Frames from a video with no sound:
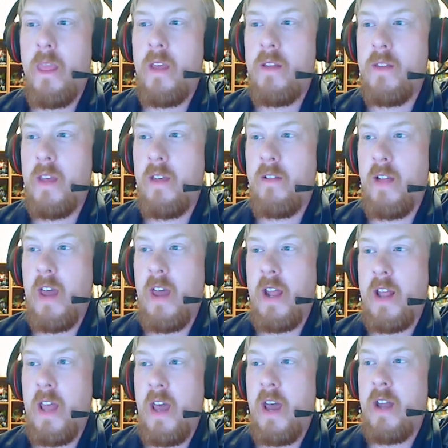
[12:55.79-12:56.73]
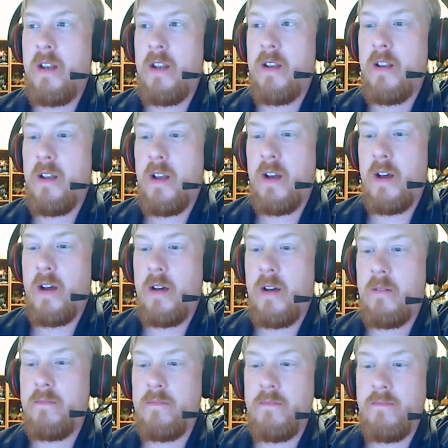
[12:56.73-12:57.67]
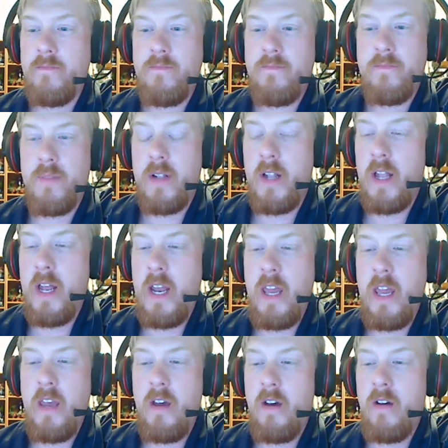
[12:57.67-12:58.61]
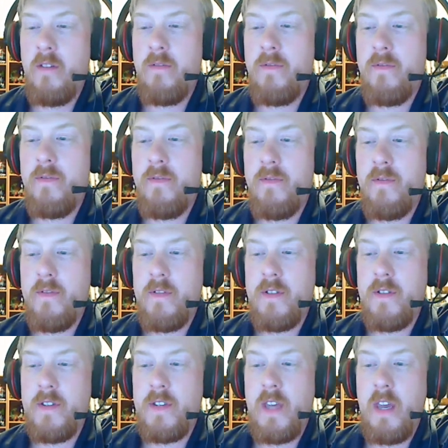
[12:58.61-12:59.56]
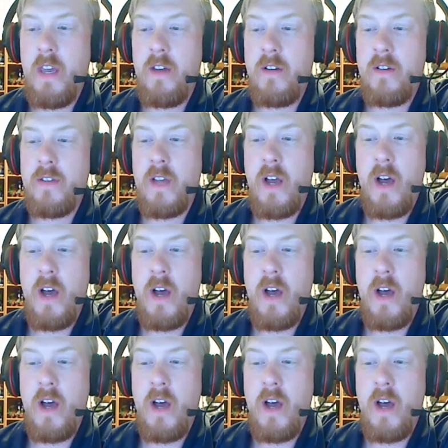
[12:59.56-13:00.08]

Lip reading: Things like that. Plenty of skills.